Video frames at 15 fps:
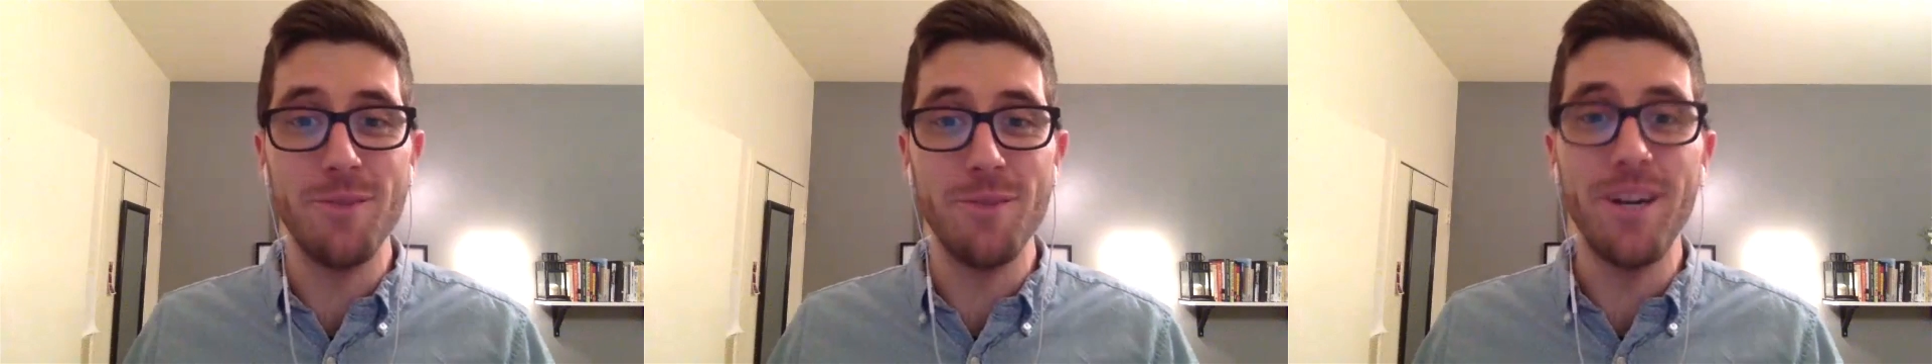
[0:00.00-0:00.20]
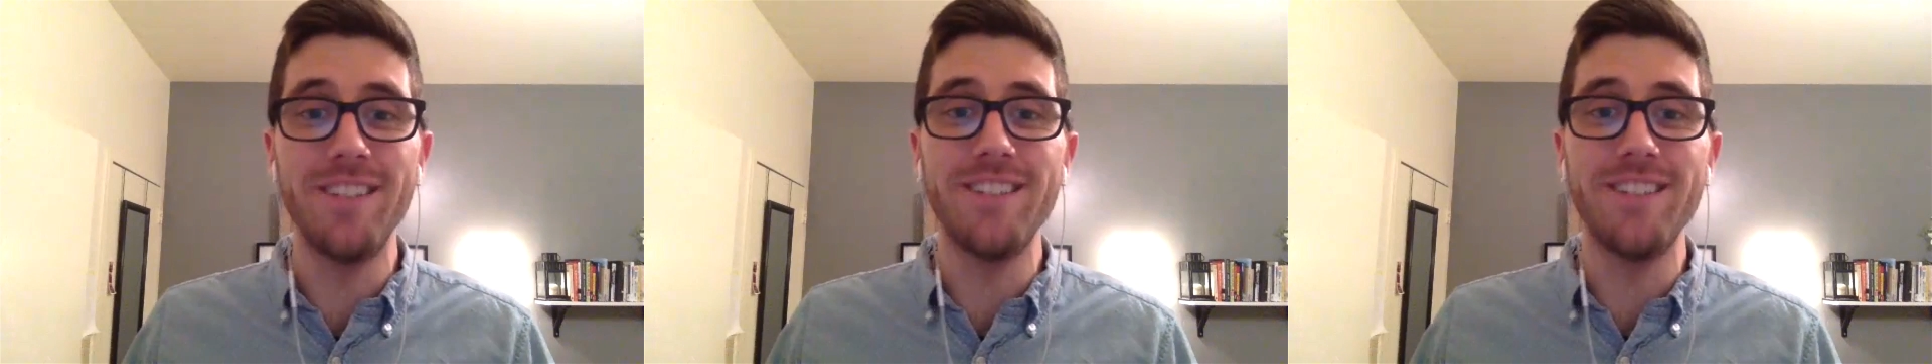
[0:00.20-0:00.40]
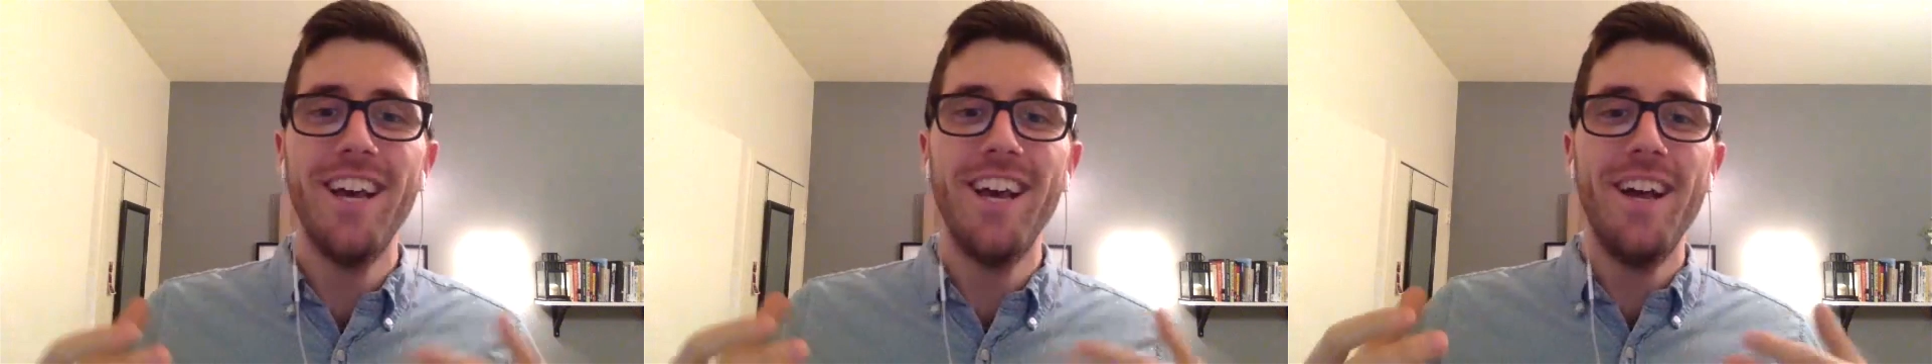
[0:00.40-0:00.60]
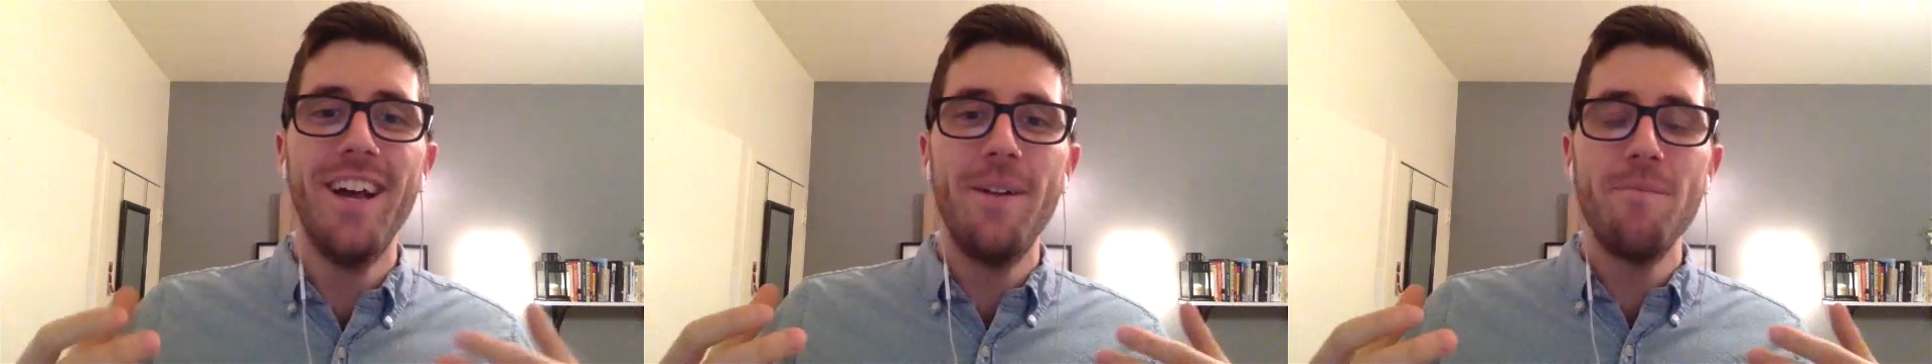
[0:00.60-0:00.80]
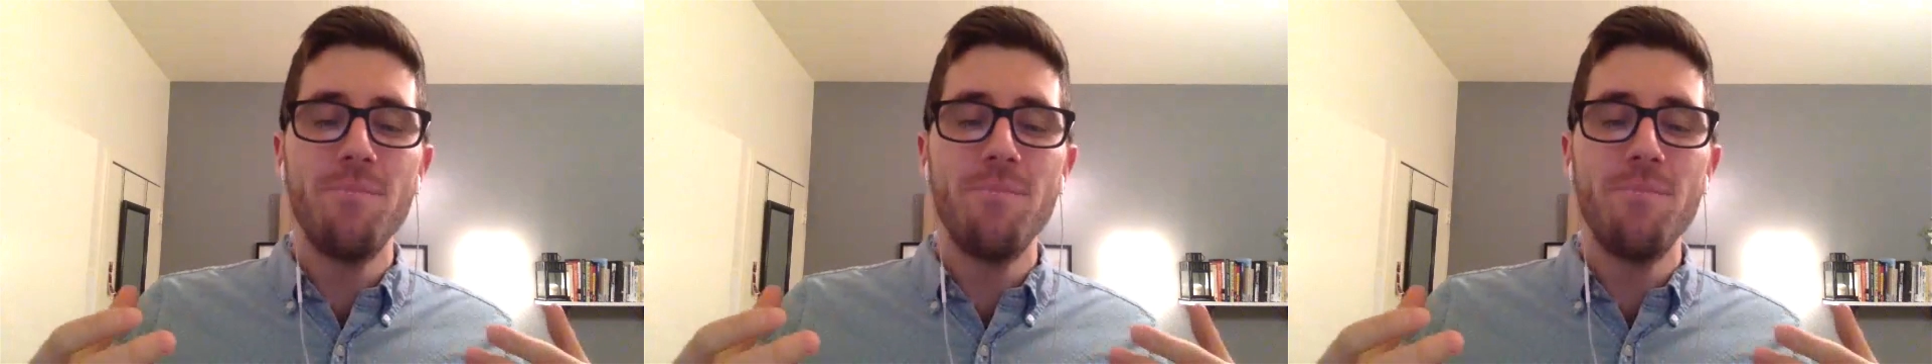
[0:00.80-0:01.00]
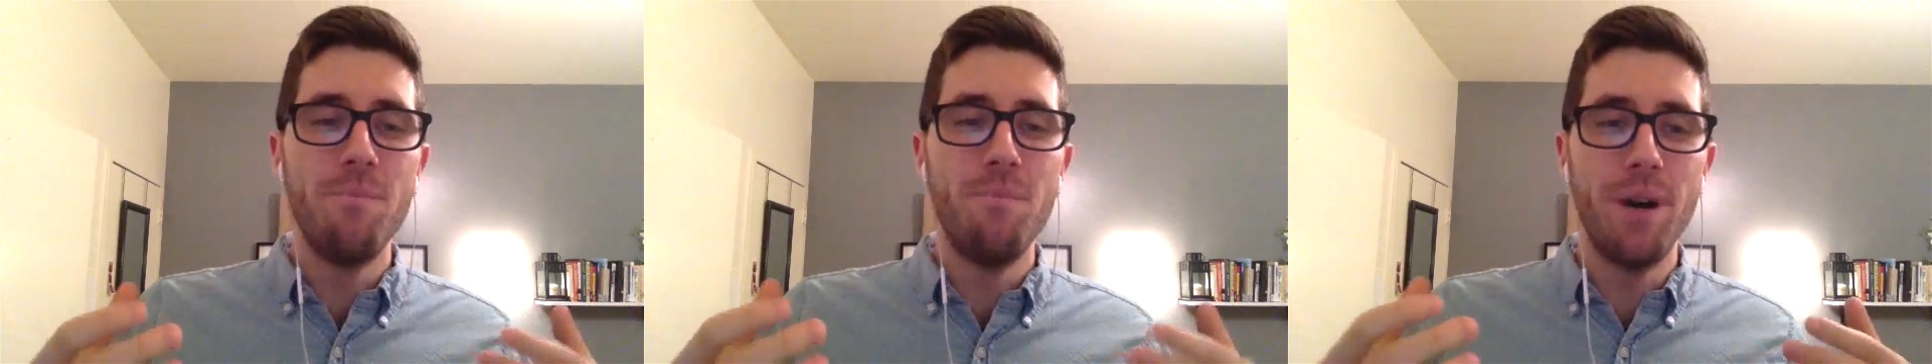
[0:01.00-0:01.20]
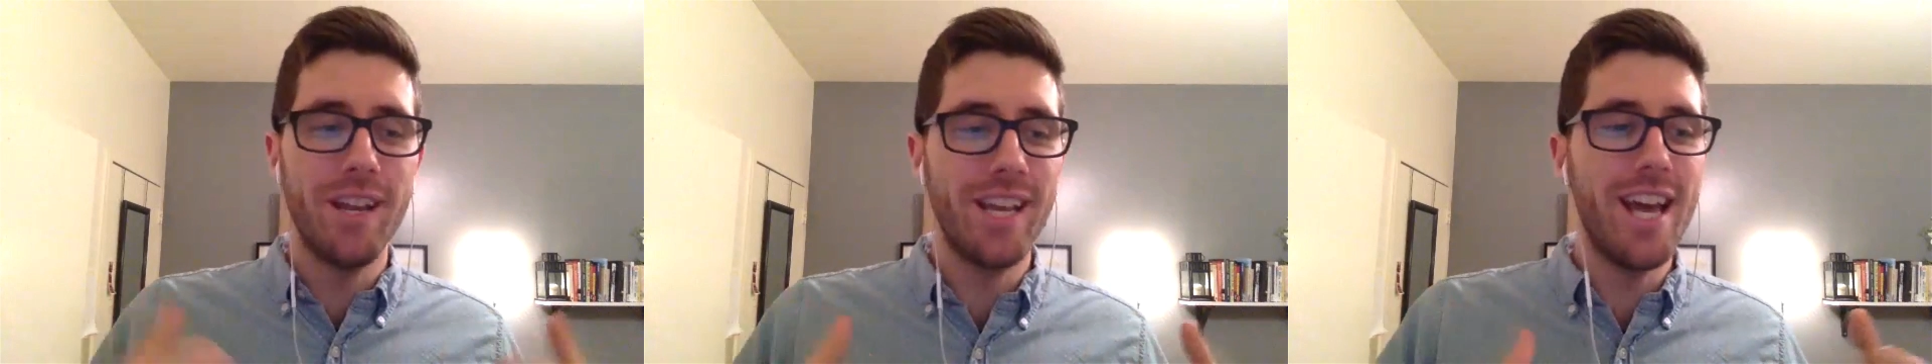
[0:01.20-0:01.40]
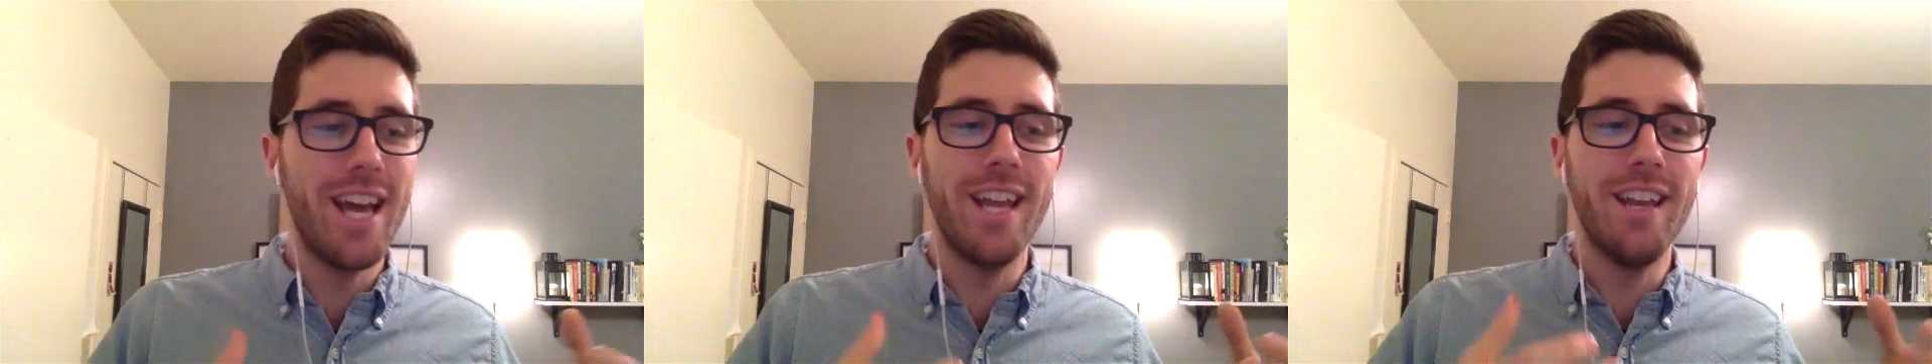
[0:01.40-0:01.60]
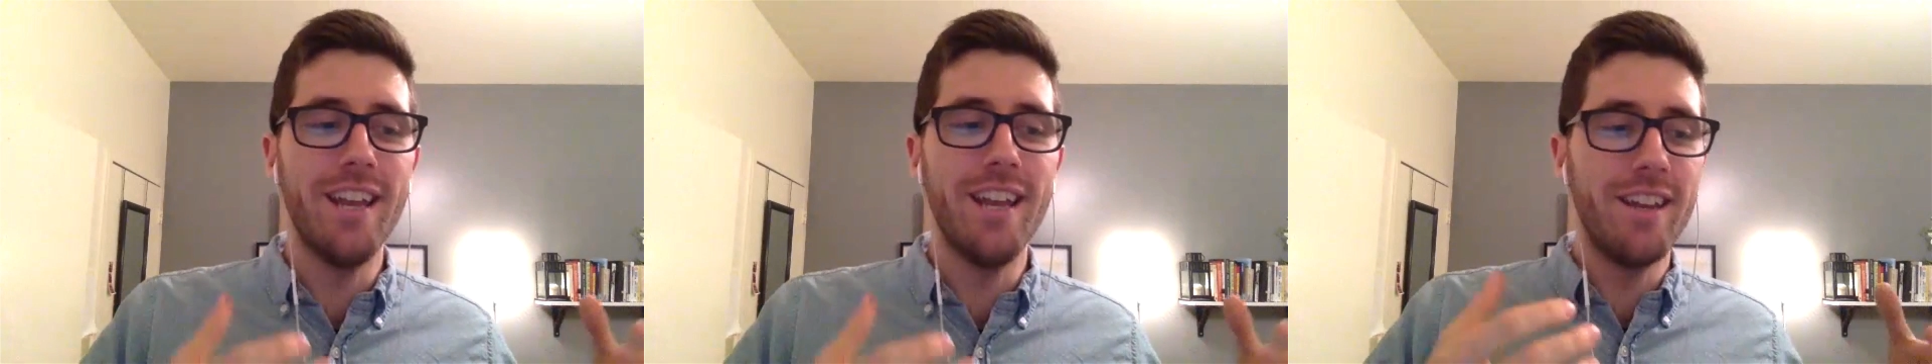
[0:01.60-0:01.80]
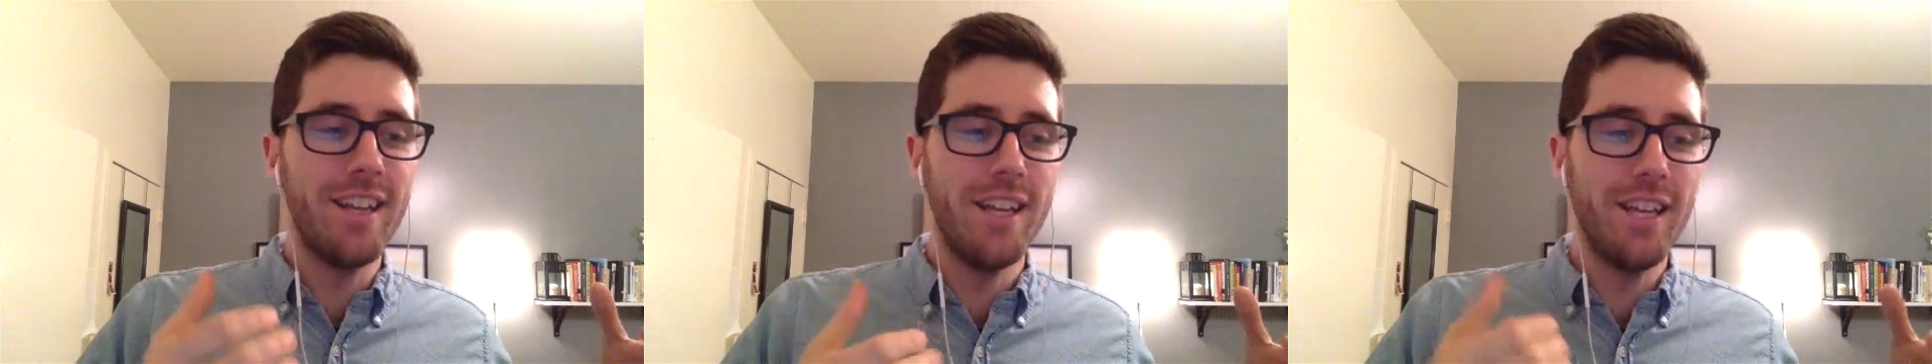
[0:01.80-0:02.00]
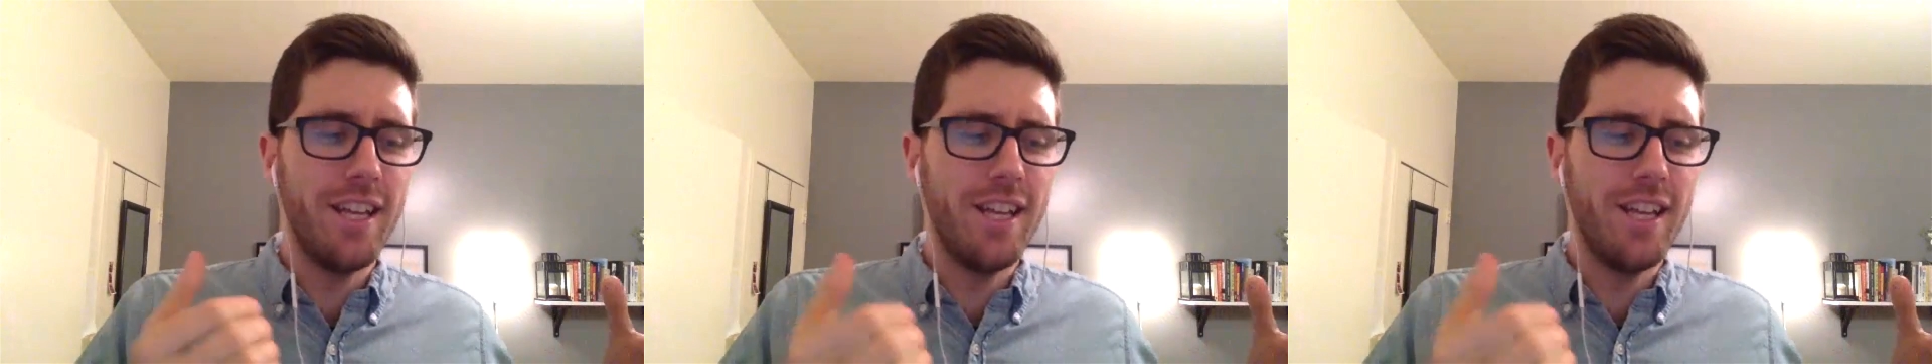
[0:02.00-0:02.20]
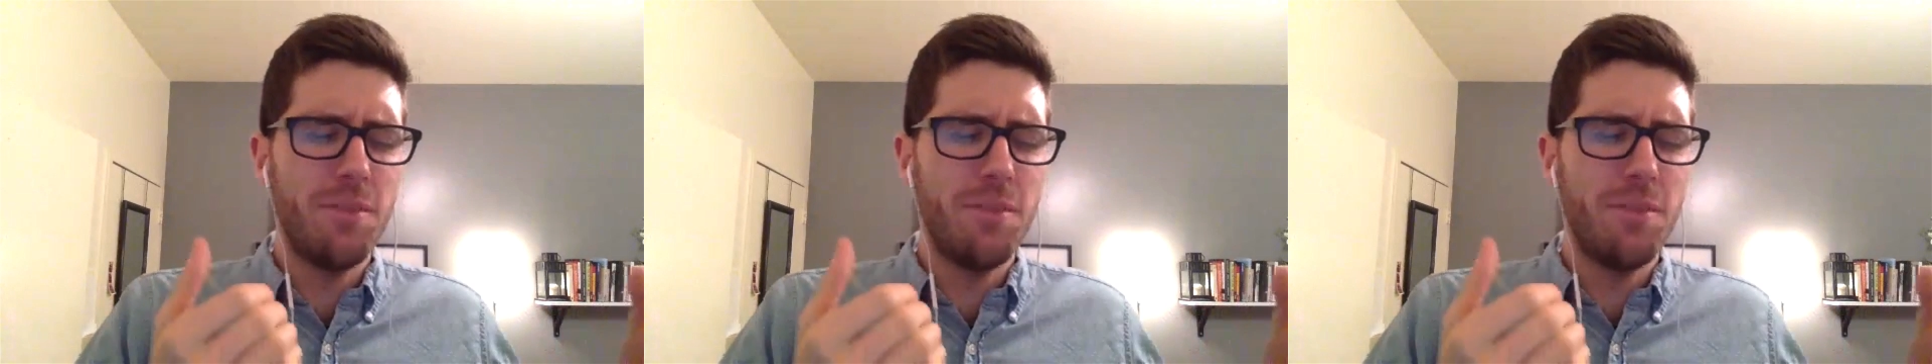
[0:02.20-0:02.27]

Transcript: months. But again, it,